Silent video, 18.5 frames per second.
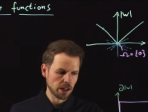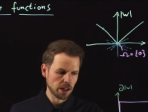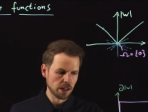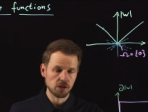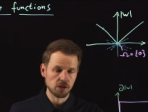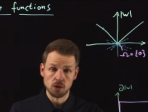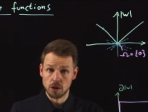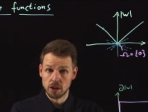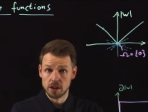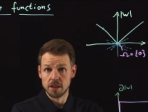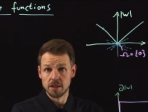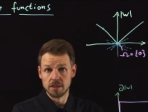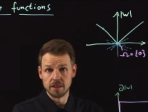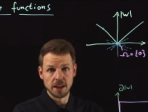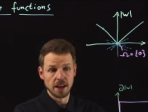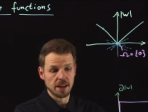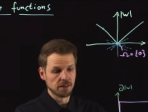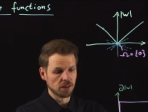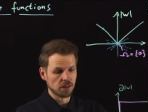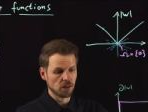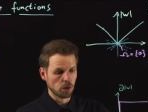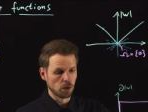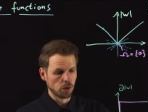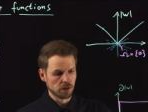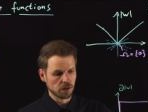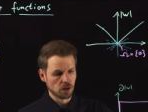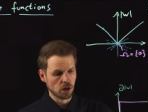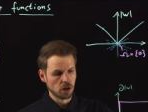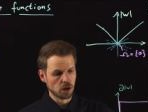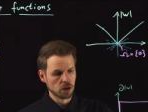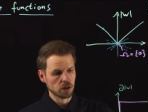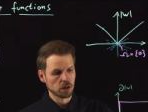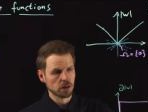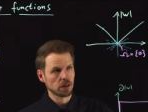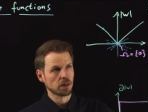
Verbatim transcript: And so in this case, it's always all